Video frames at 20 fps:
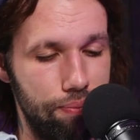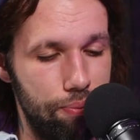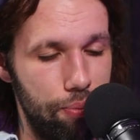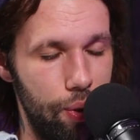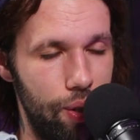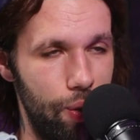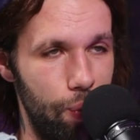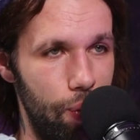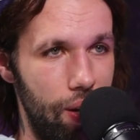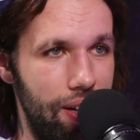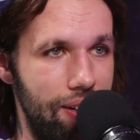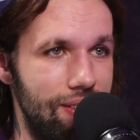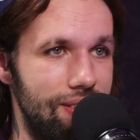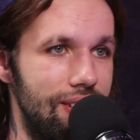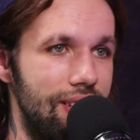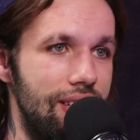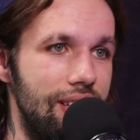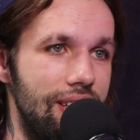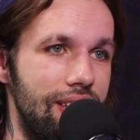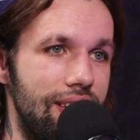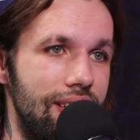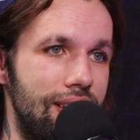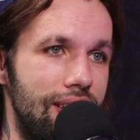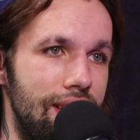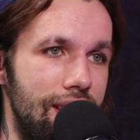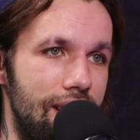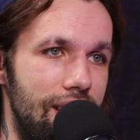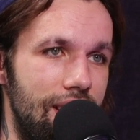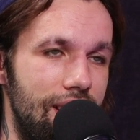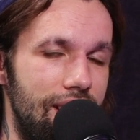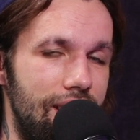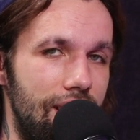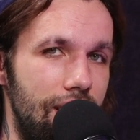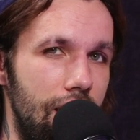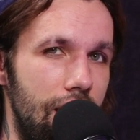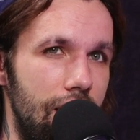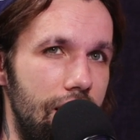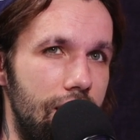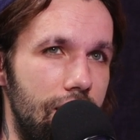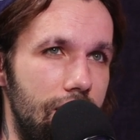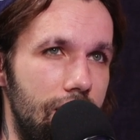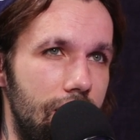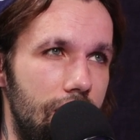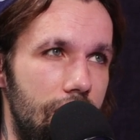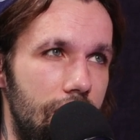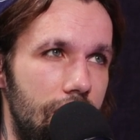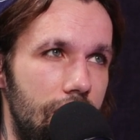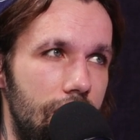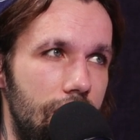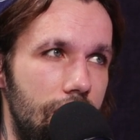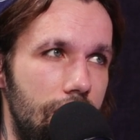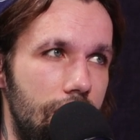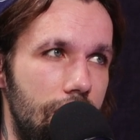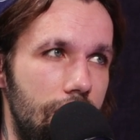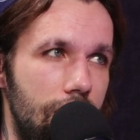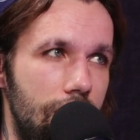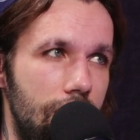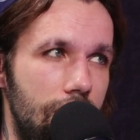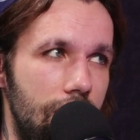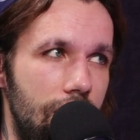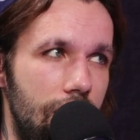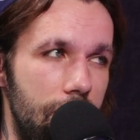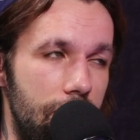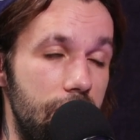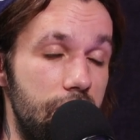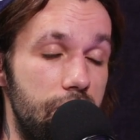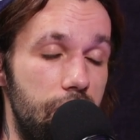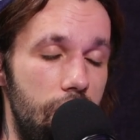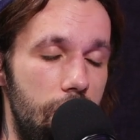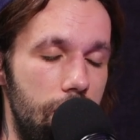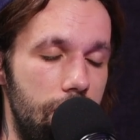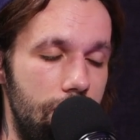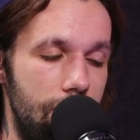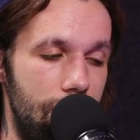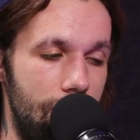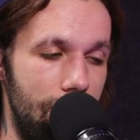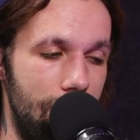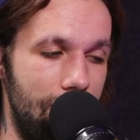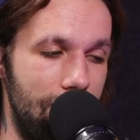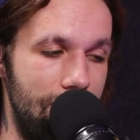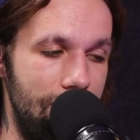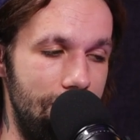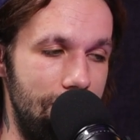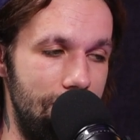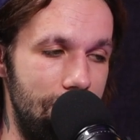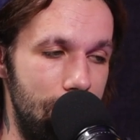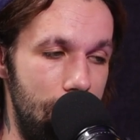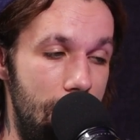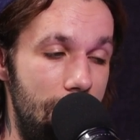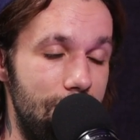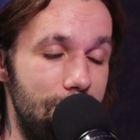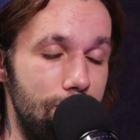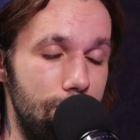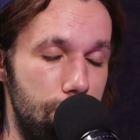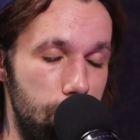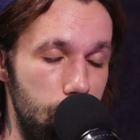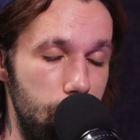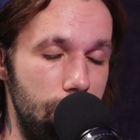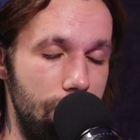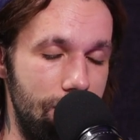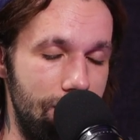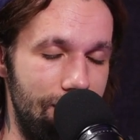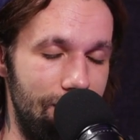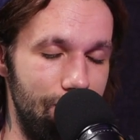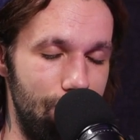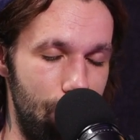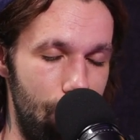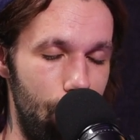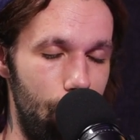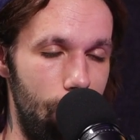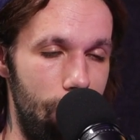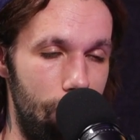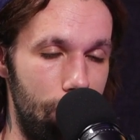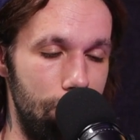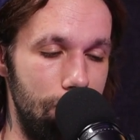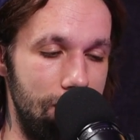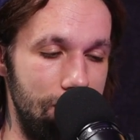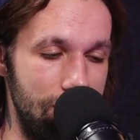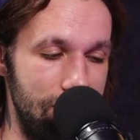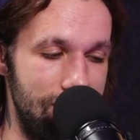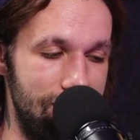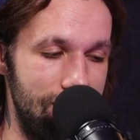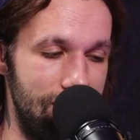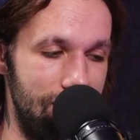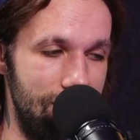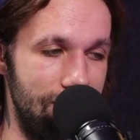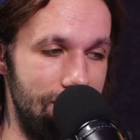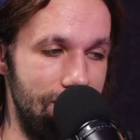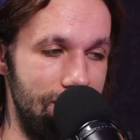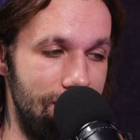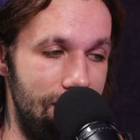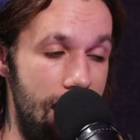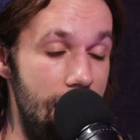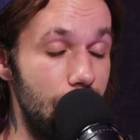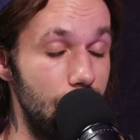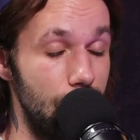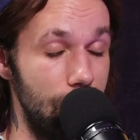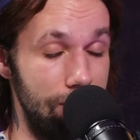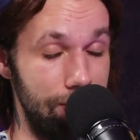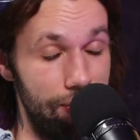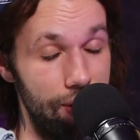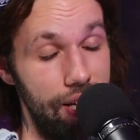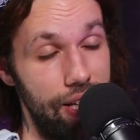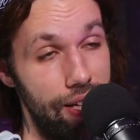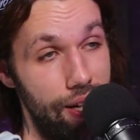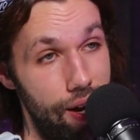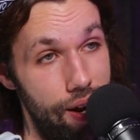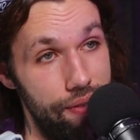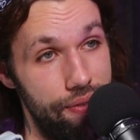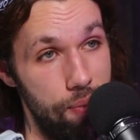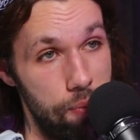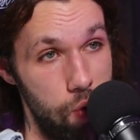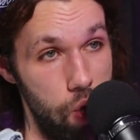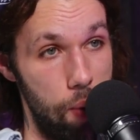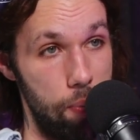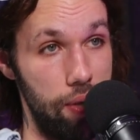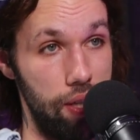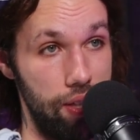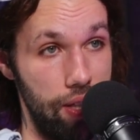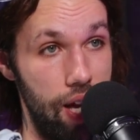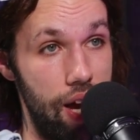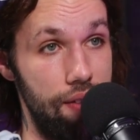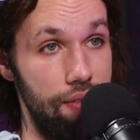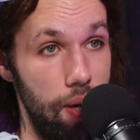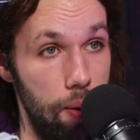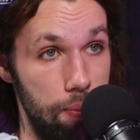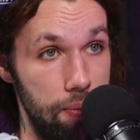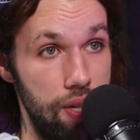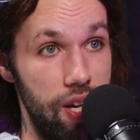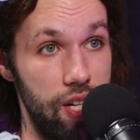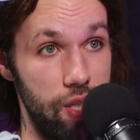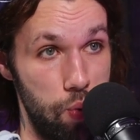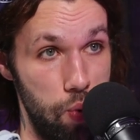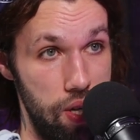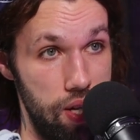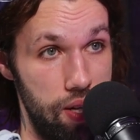put it away. And then like, I have this friend, Madison Pruitt. I'll shout her out because, actually, funny enough, I'm dropping a live album next